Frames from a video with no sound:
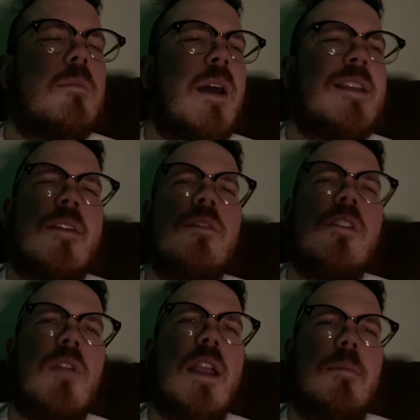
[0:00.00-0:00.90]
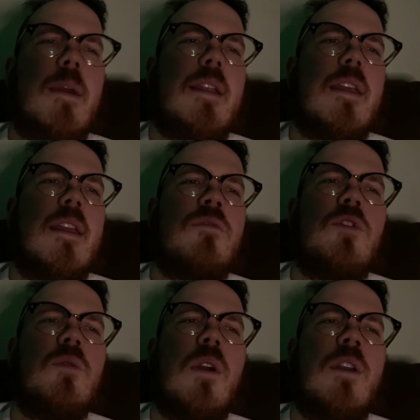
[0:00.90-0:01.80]
I definitely recommend it.
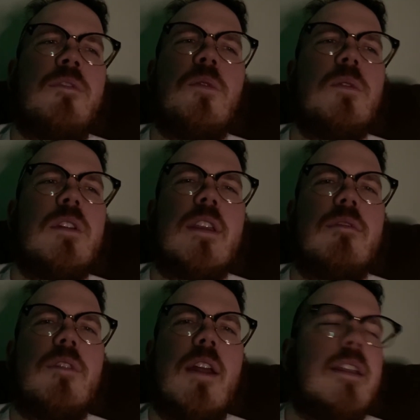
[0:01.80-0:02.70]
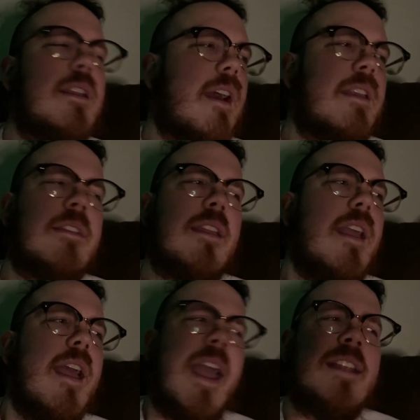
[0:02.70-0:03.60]
If you are looking for any kind of thing,
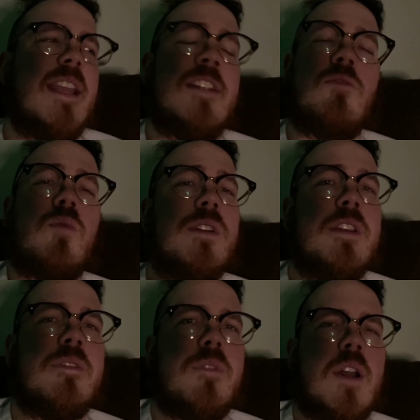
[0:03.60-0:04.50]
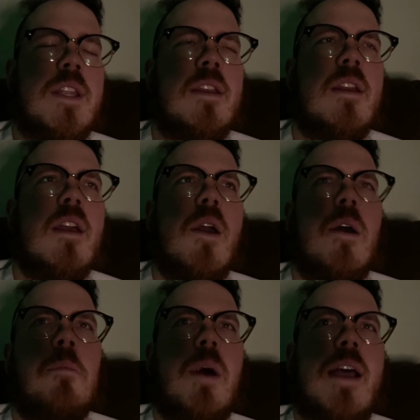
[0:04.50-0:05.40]
it's really funny,
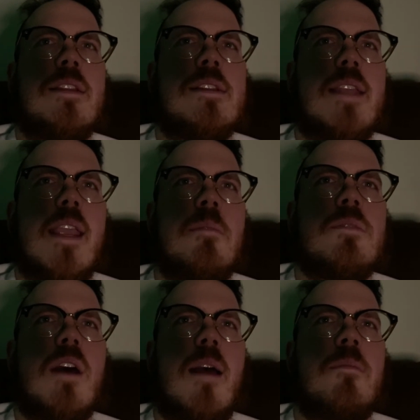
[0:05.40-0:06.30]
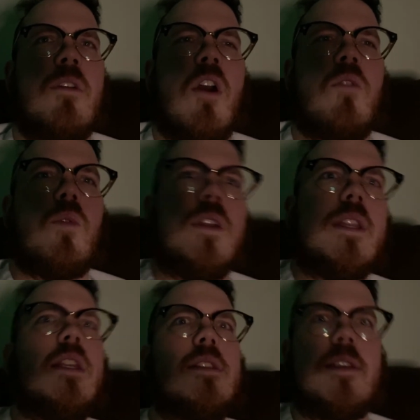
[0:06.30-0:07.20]
but at the same time, there are
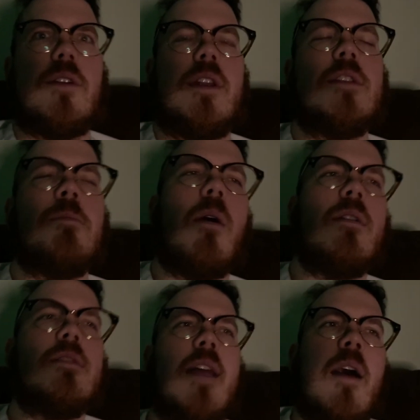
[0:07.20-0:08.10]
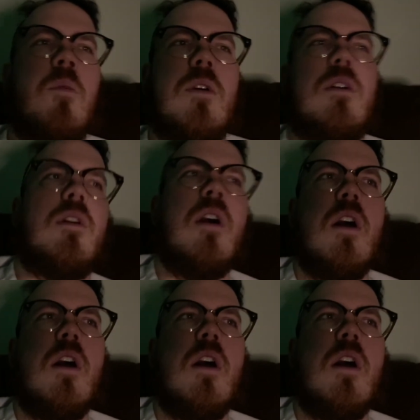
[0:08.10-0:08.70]
really serious parts that will